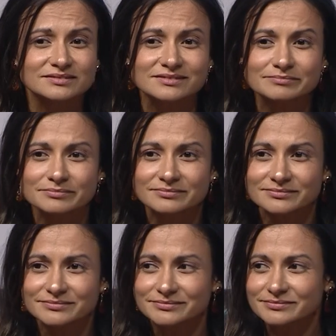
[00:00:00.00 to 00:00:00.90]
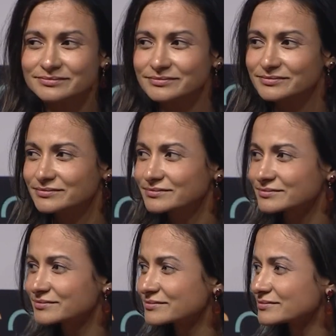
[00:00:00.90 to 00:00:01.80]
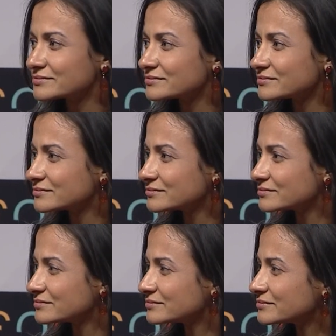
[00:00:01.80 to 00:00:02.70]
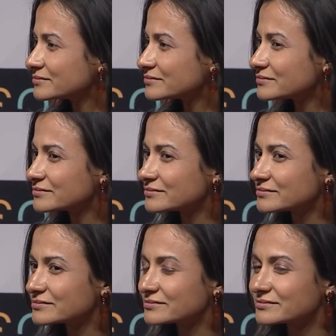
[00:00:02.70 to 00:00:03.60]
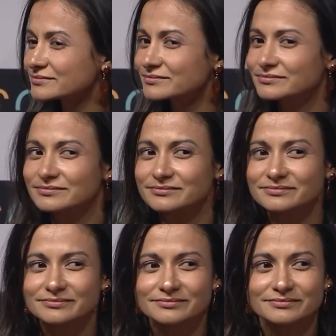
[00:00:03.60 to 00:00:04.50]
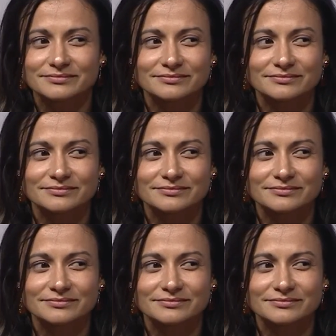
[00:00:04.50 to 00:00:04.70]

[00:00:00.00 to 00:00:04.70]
Nobody speaks.